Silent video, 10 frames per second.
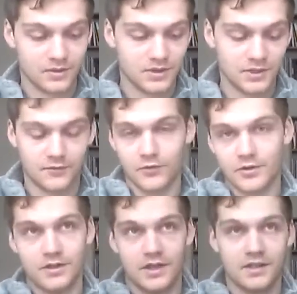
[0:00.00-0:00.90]

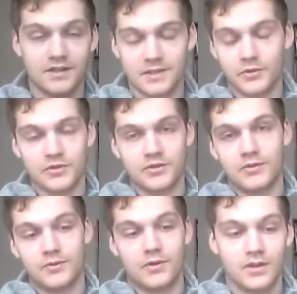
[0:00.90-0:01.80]
different and similar
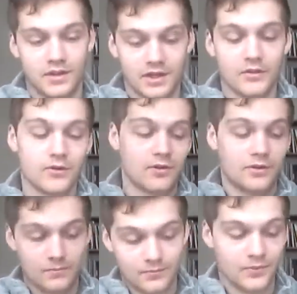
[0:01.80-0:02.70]
to the other
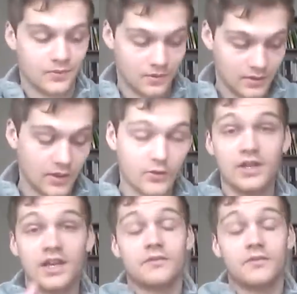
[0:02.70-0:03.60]

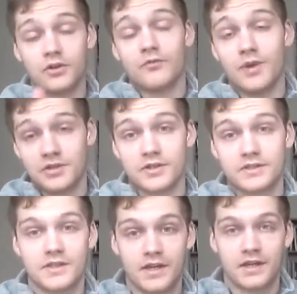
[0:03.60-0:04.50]
negatively curved
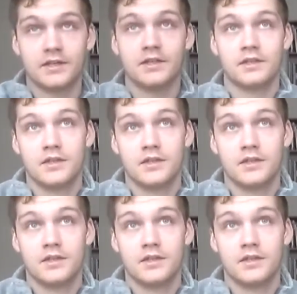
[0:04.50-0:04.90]
metrics on